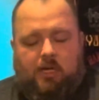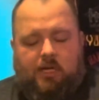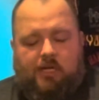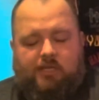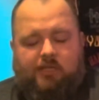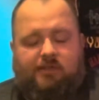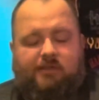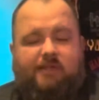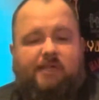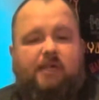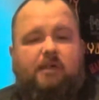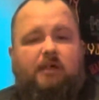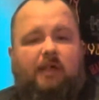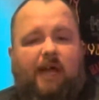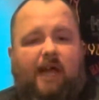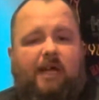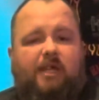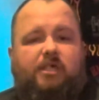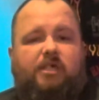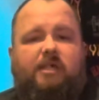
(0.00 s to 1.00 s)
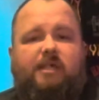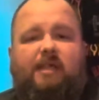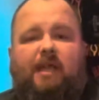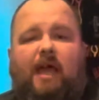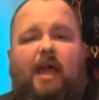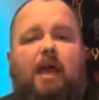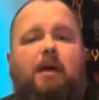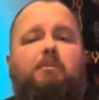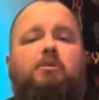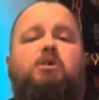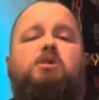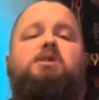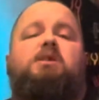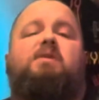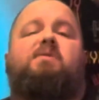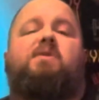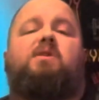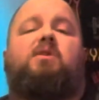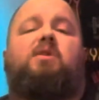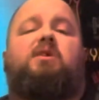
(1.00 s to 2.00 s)
So single action, the hammer is
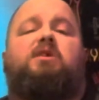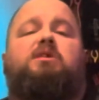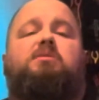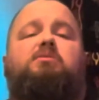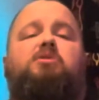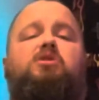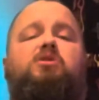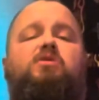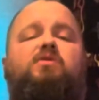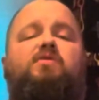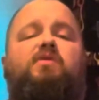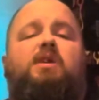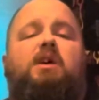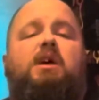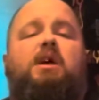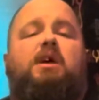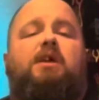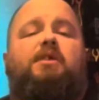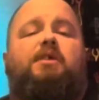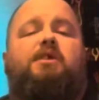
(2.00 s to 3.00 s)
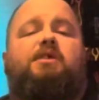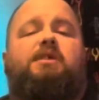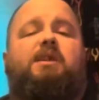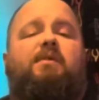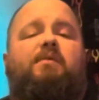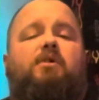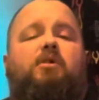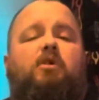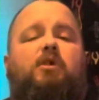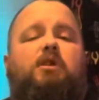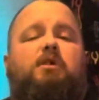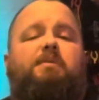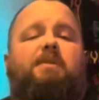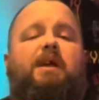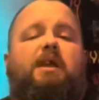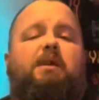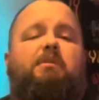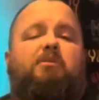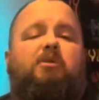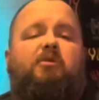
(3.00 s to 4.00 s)
never going to move. There's never going to be
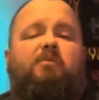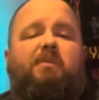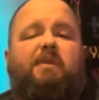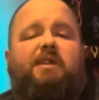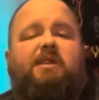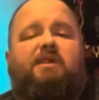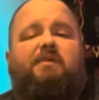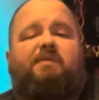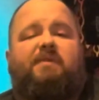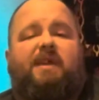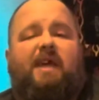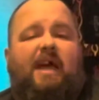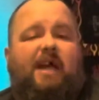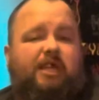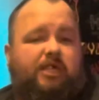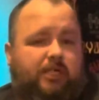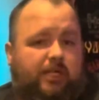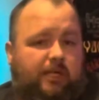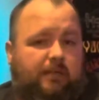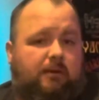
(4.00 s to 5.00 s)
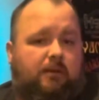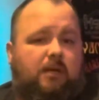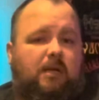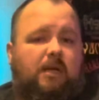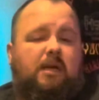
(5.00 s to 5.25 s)
any movement of the action.